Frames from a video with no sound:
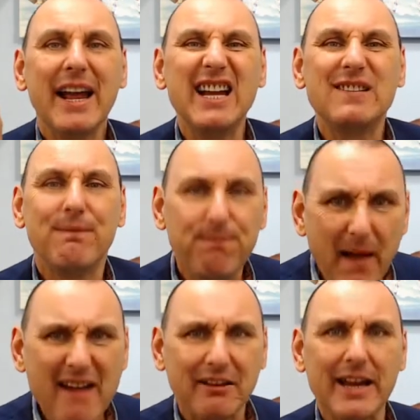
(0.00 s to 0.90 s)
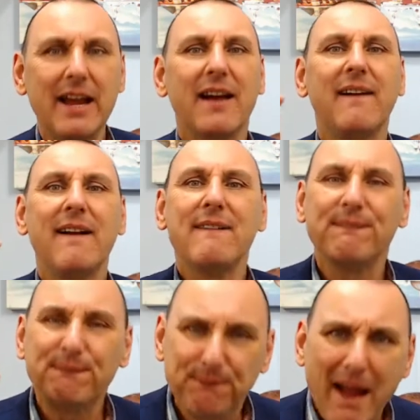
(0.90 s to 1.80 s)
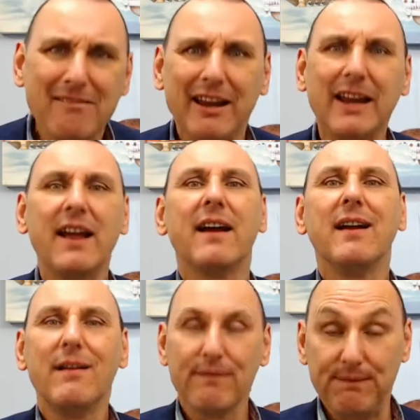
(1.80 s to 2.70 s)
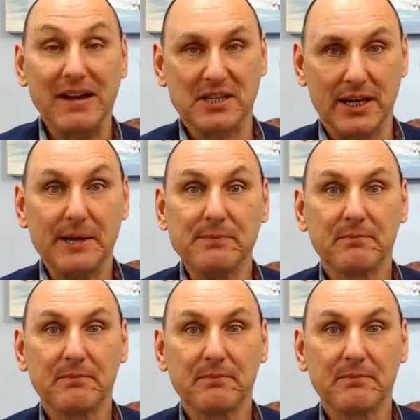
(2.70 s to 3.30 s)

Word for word: is very fussy.